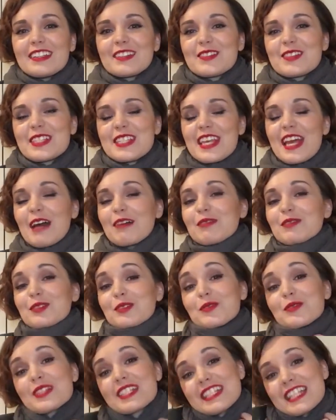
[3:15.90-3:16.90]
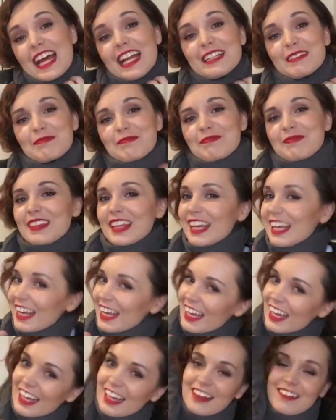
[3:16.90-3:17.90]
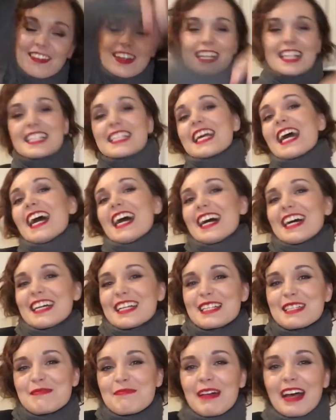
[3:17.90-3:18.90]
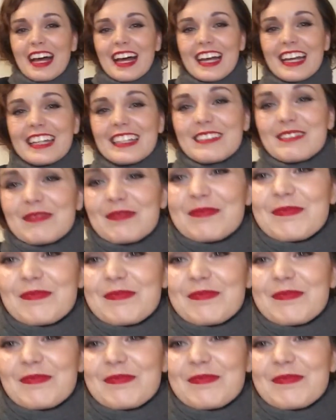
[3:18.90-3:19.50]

to see how to style them. Thanks guys, bye!